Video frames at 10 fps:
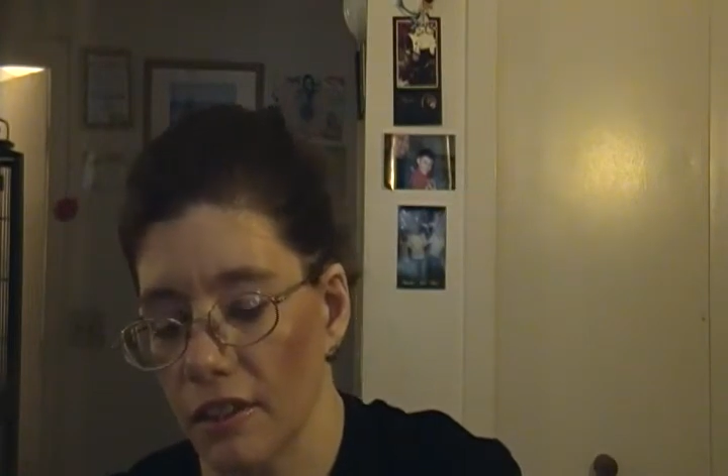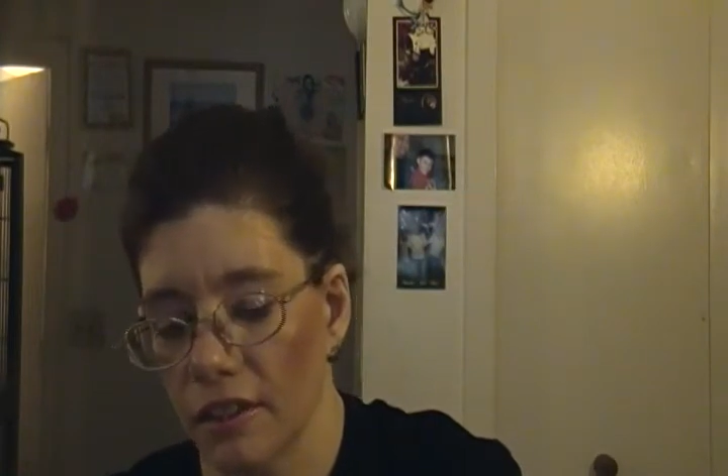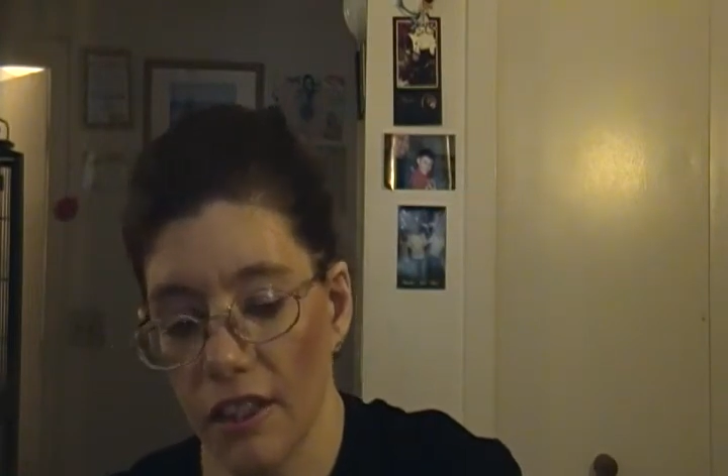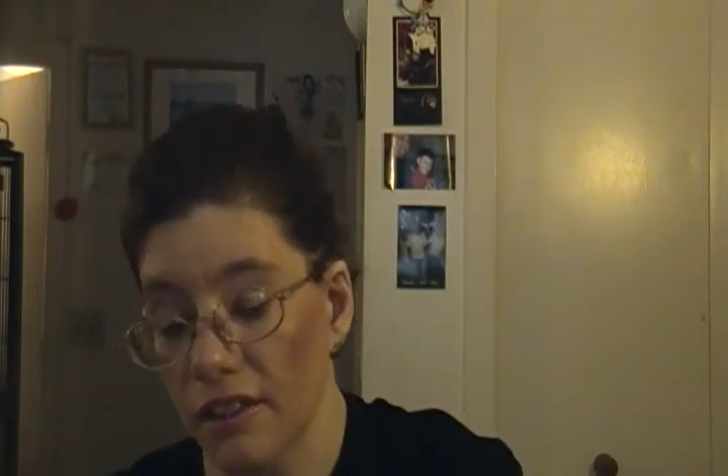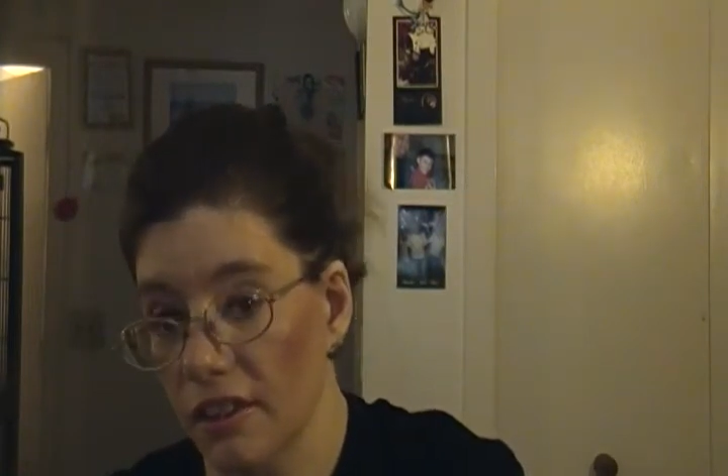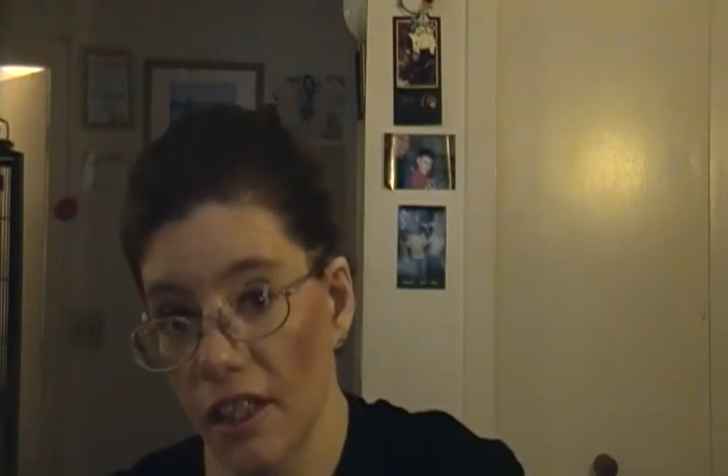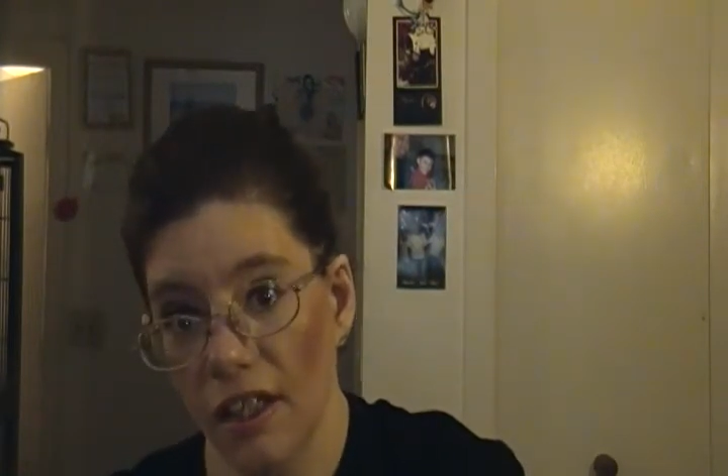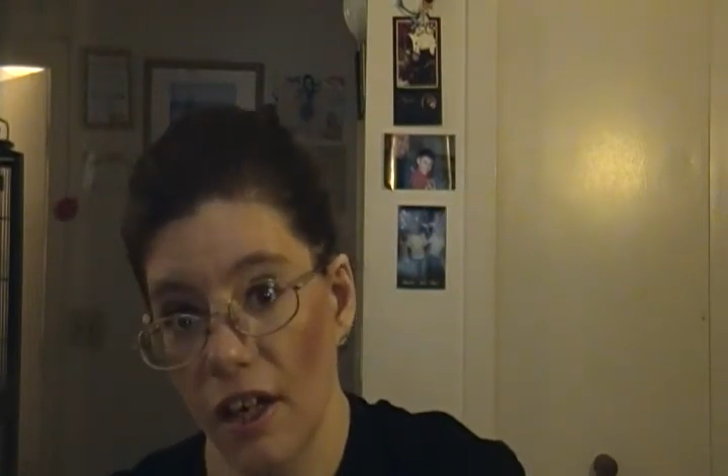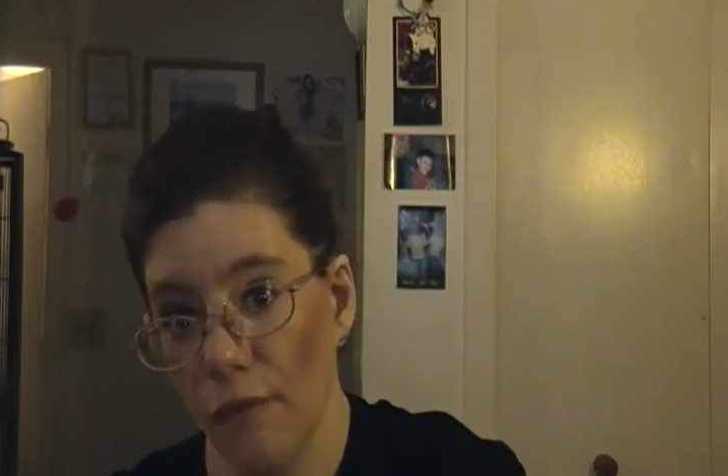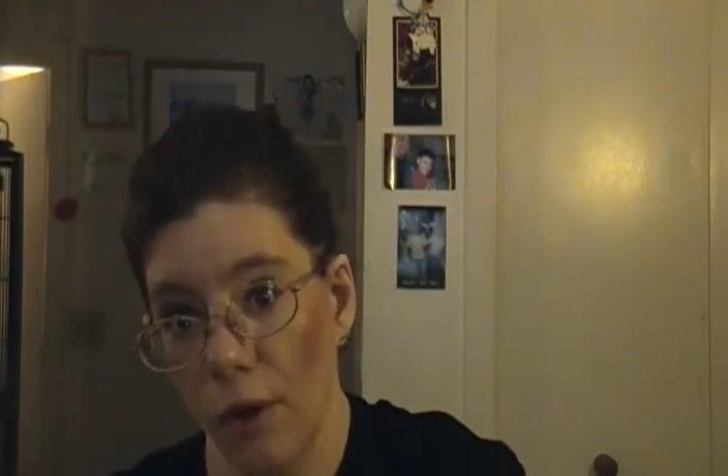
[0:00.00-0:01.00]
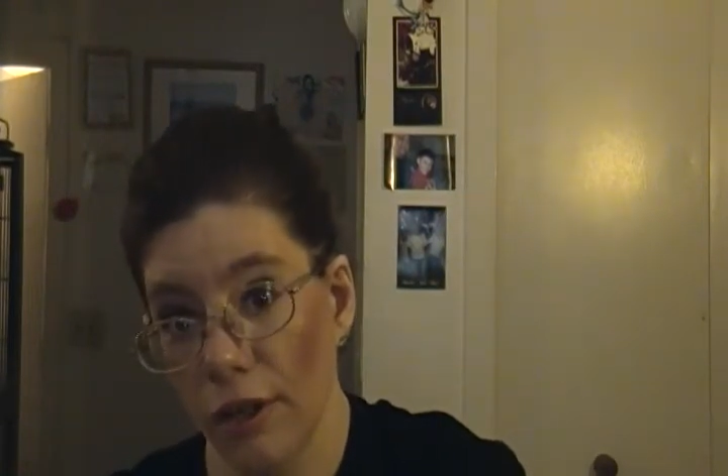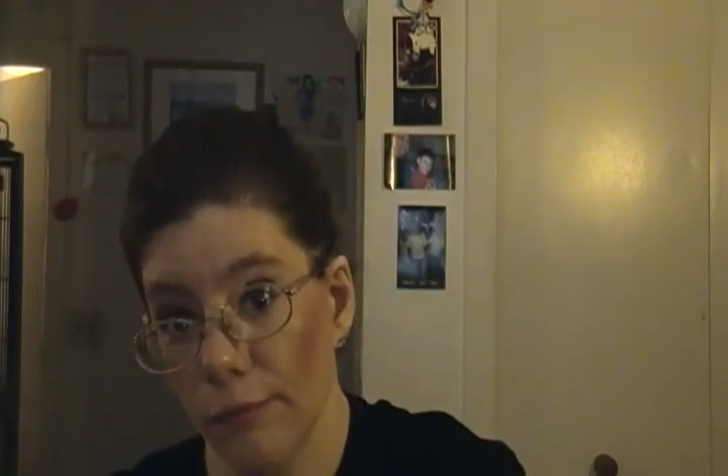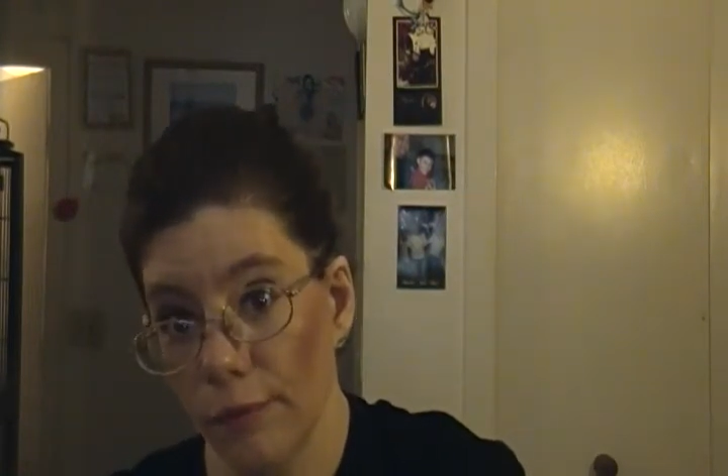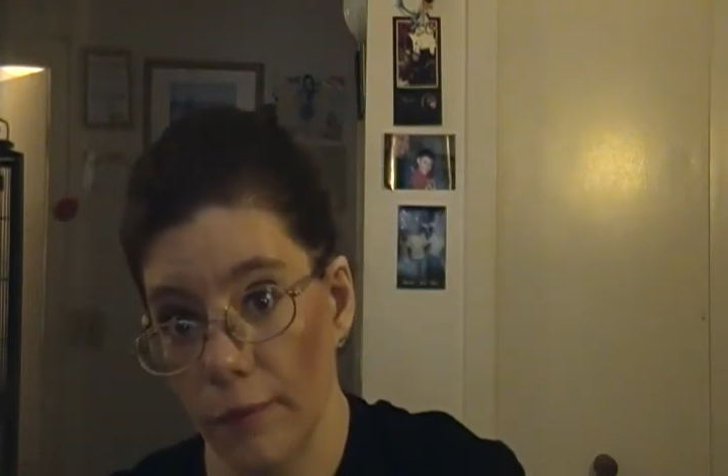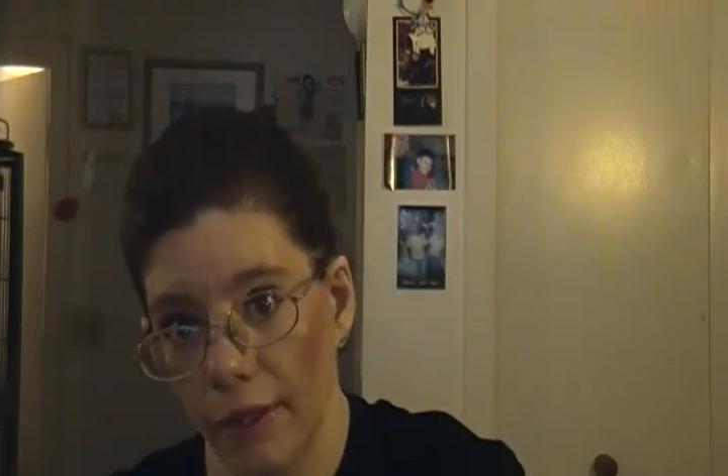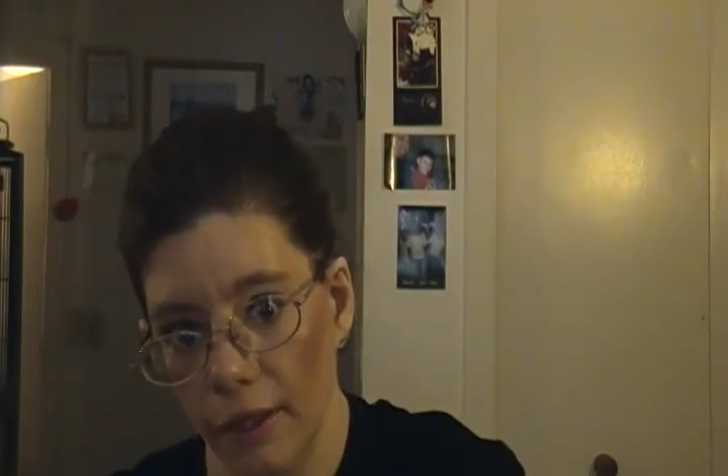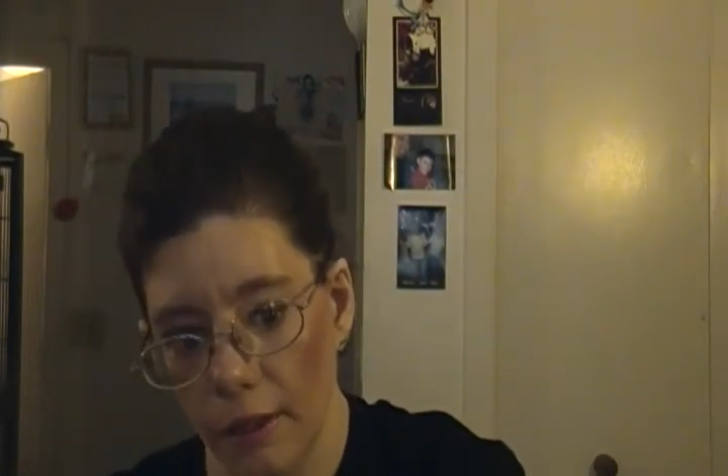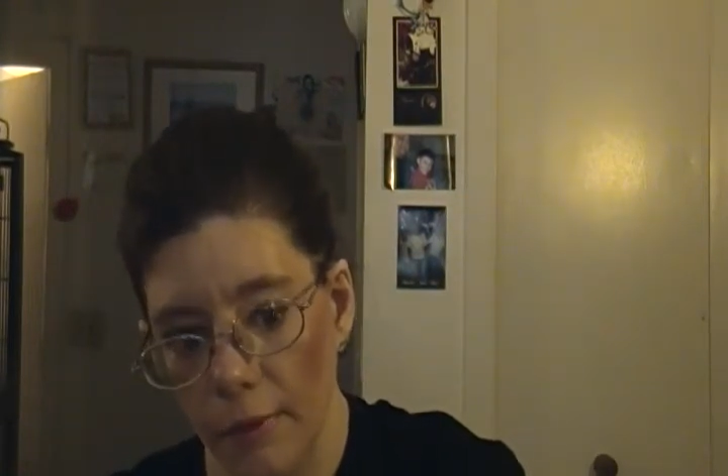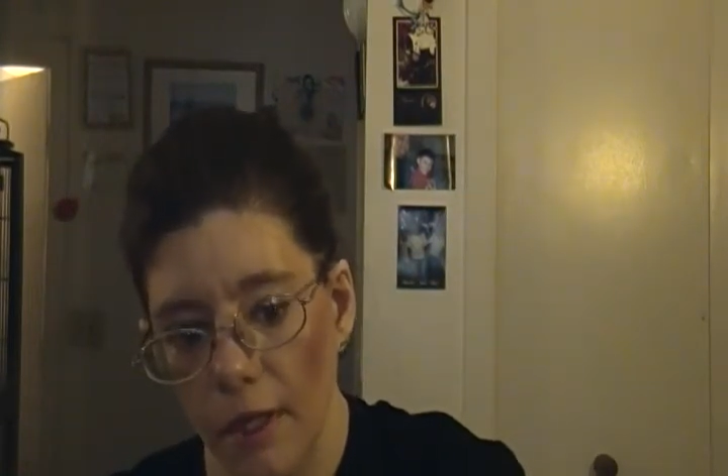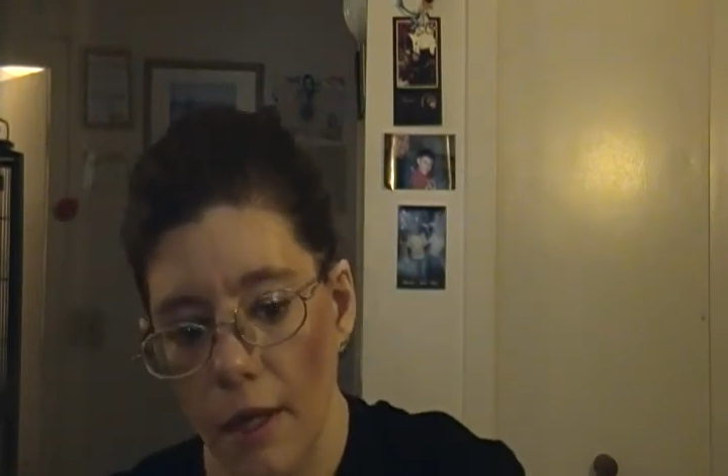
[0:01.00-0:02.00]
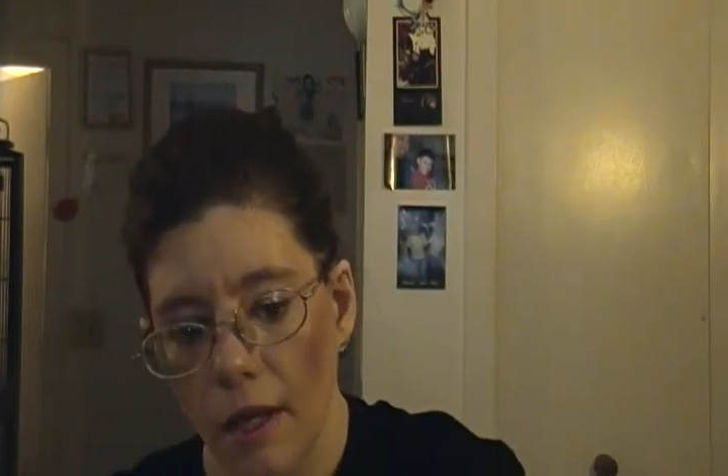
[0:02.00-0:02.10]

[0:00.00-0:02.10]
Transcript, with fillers: it doesn't take off waterproof makeup.